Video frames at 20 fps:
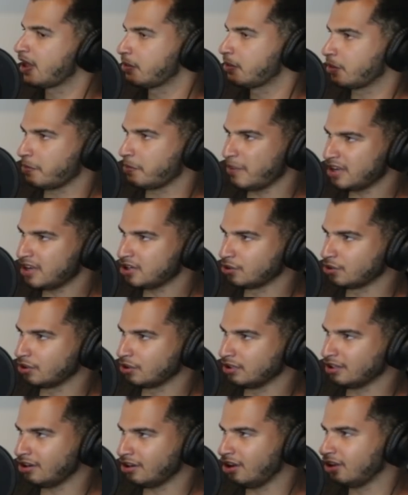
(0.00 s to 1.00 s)
But
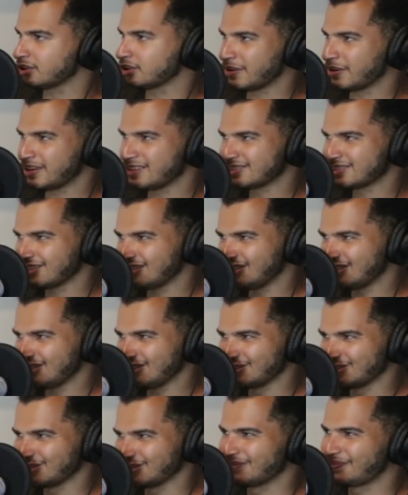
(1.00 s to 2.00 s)
manual, it all depends on
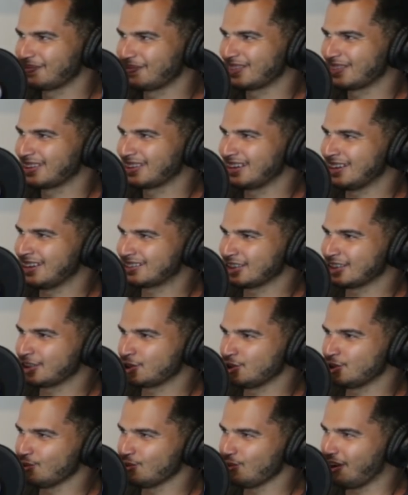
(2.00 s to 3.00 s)
you. It's
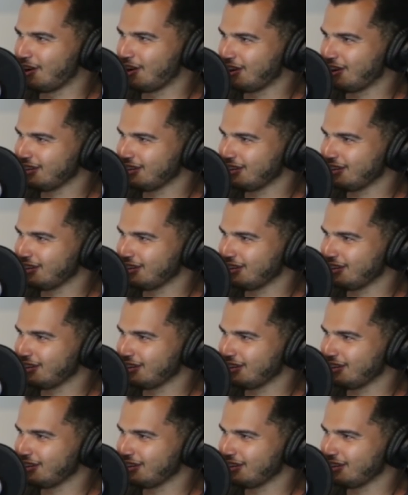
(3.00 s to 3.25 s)
you are.